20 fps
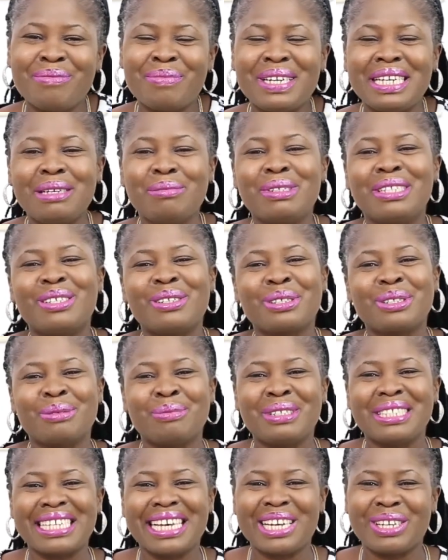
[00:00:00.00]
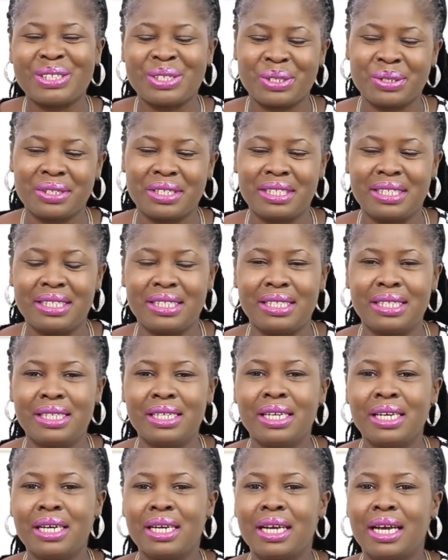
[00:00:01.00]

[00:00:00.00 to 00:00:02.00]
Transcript: My name is Dr. Bisaya Tokiti,